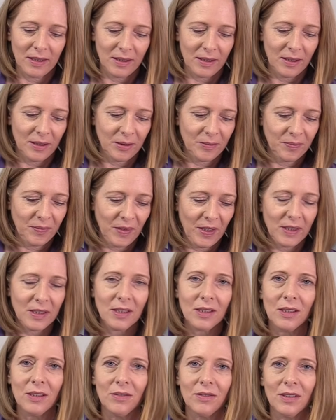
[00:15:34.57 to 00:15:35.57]
That's
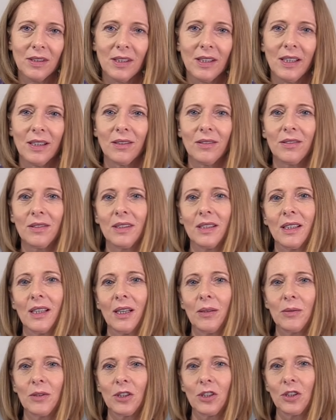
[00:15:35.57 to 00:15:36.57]
a different kind of thing.
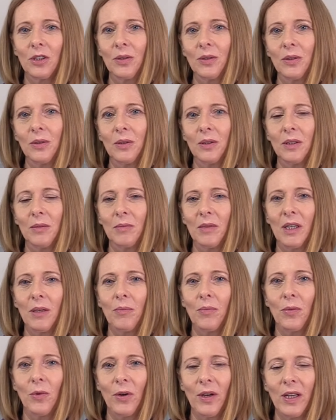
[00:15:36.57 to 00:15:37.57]
I will show you in my
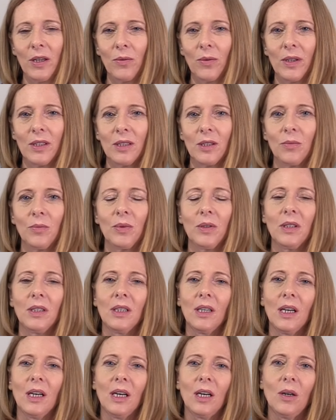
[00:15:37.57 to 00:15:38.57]
bread
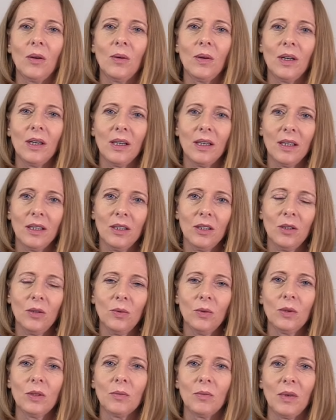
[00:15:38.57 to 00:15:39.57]
recipe how I
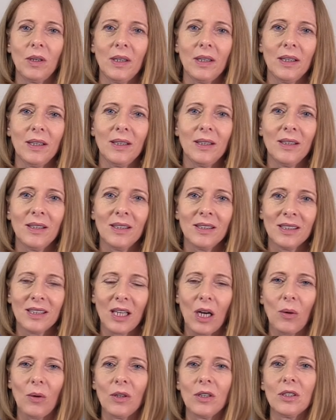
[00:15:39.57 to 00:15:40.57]
use my
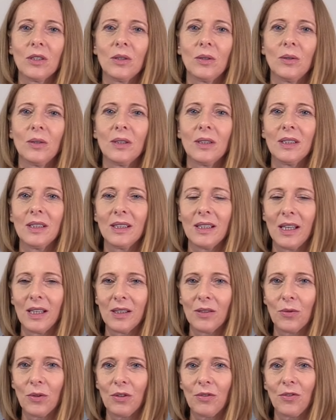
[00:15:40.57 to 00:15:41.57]
sourdough
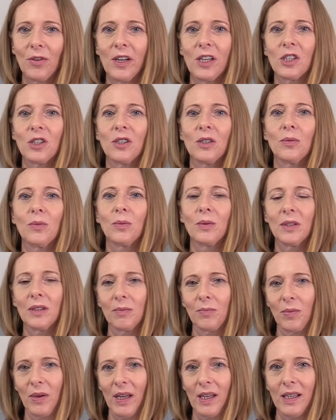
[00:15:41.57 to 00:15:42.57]
and refresh it
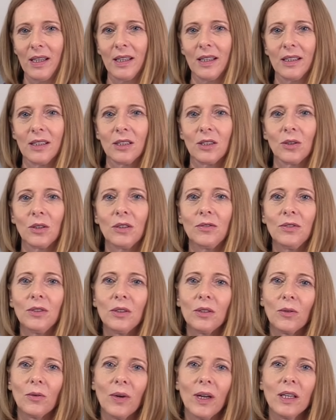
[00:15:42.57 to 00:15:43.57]
with baking. So if
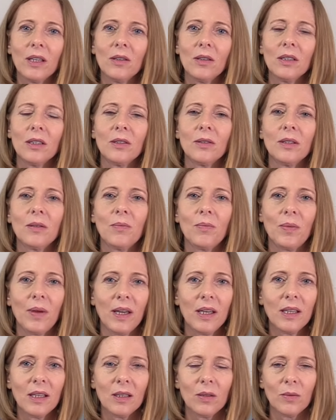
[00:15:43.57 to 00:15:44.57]
you're regularly
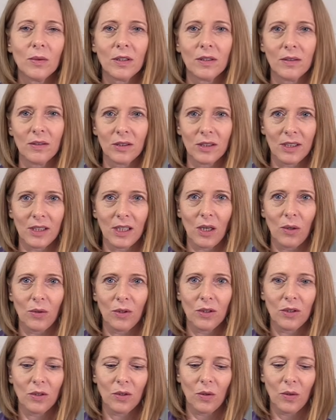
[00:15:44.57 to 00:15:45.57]
baking with your
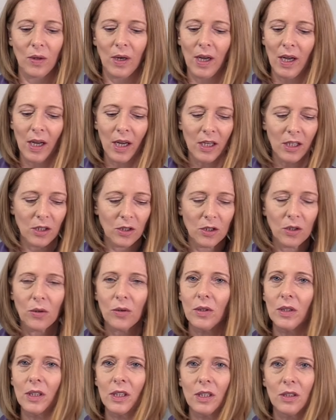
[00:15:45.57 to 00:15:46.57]
sourdough, you
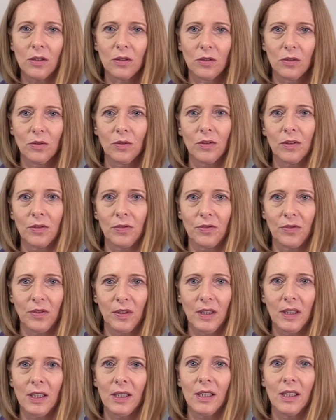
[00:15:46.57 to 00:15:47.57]
don't need to do the
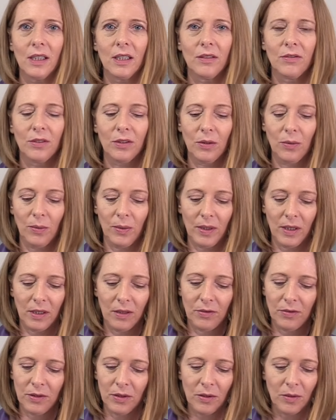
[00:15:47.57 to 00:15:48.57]
feeding every week.
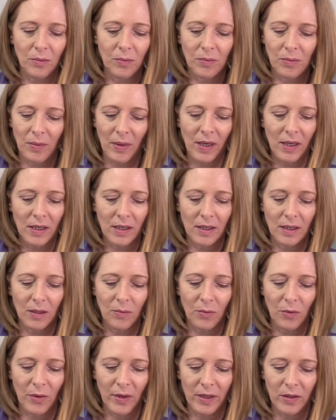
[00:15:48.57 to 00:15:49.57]
If you're baking a
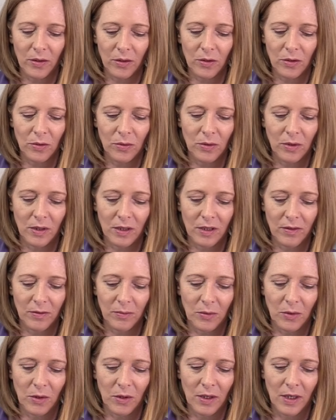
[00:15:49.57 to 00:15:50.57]
bread or two or even
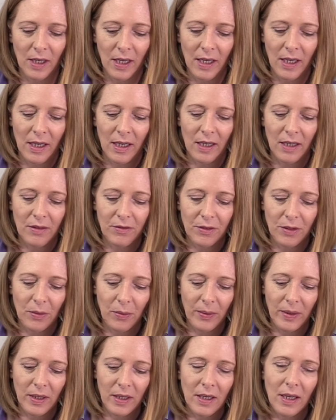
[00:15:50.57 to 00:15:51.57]
more every
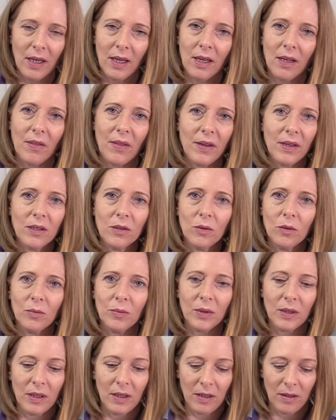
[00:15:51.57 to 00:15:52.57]
week, then you'll
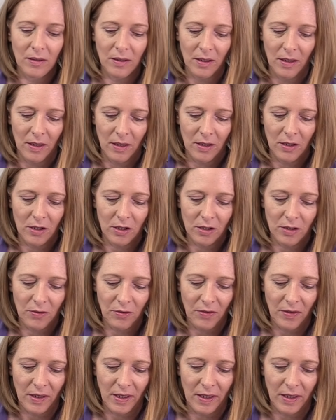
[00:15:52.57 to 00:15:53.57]
be just
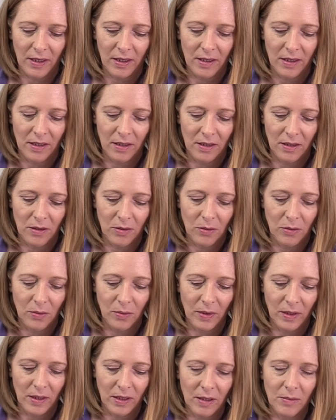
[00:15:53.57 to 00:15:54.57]
fine and do
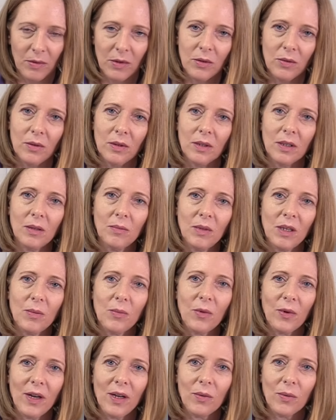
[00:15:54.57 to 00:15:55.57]
what I'm doing in my
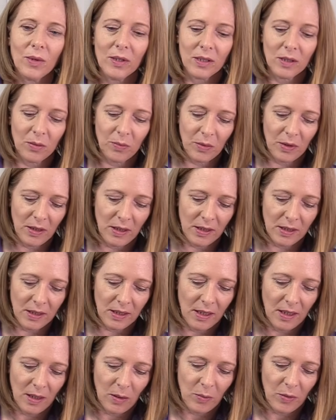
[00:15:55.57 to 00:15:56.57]
bread recipes.
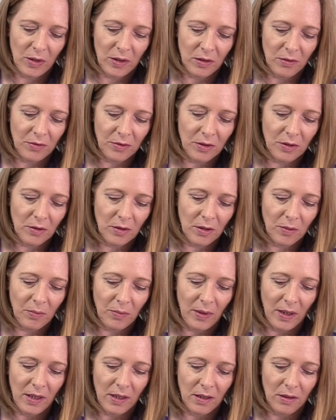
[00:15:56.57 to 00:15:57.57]
But if you're not
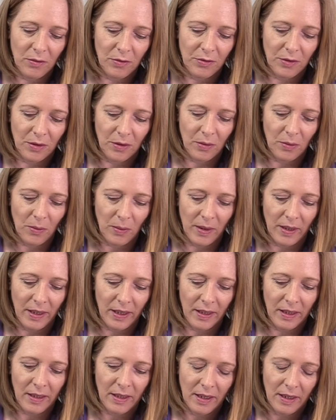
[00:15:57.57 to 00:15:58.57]
baking for a
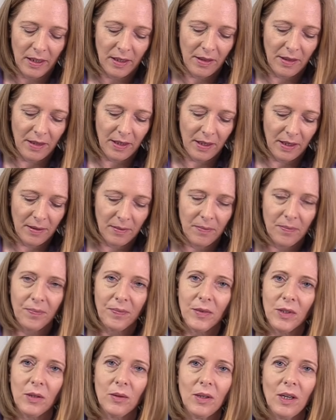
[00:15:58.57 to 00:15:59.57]
while,
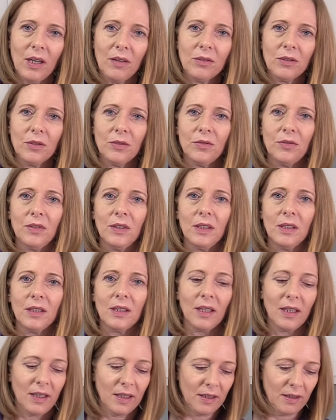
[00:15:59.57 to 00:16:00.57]
then you have to feed
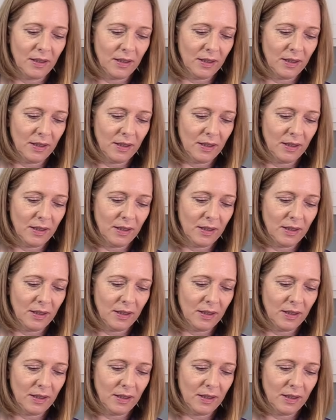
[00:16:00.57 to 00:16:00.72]
it like